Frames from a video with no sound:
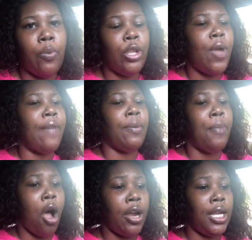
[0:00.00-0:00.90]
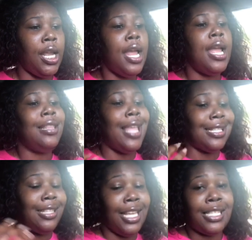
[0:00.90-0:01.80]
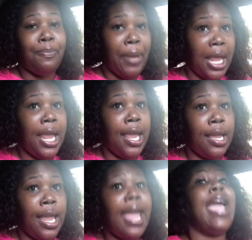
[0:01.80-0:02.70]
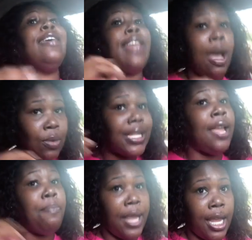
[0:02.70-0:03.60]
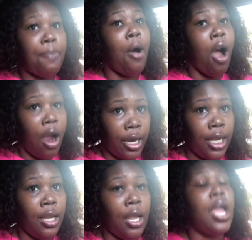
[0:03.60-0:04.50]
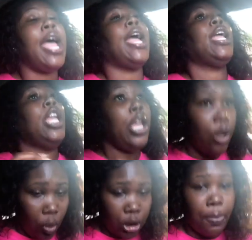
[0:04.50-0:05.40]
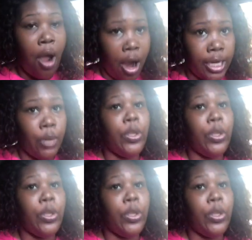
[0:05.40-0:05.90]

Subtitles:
When you have a party that's this big, and that was a big party, a huge party.